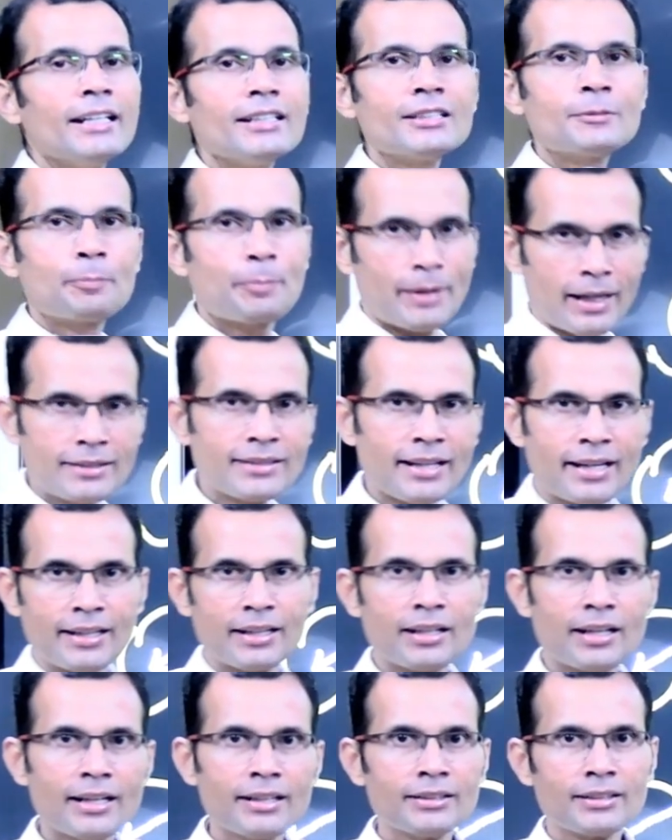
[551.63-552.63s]
is
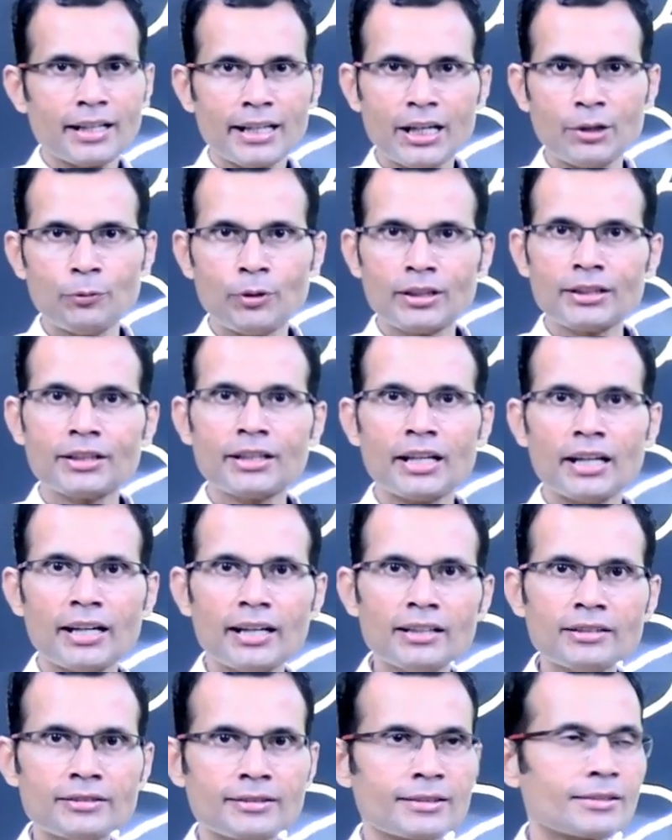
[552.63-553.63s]
present in the given
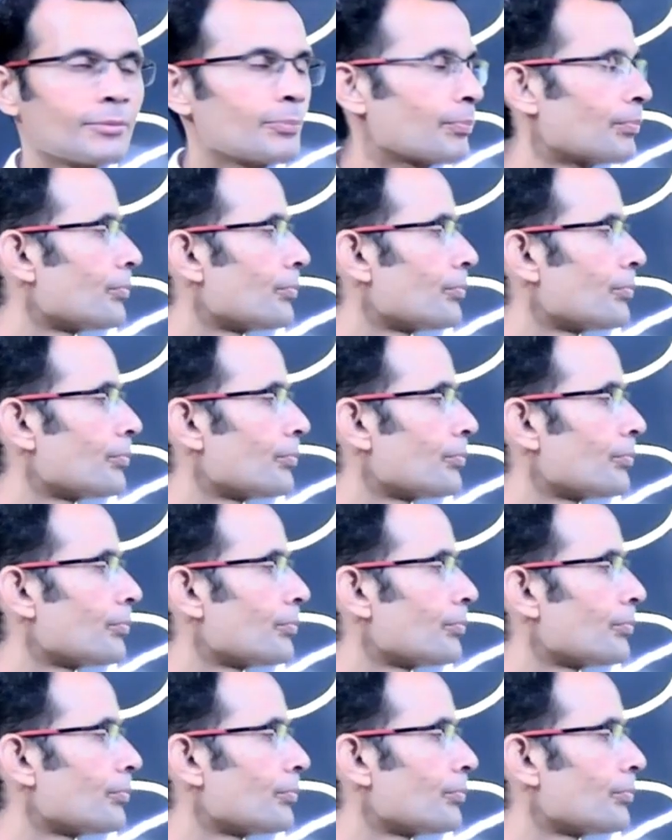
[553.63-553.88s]
case.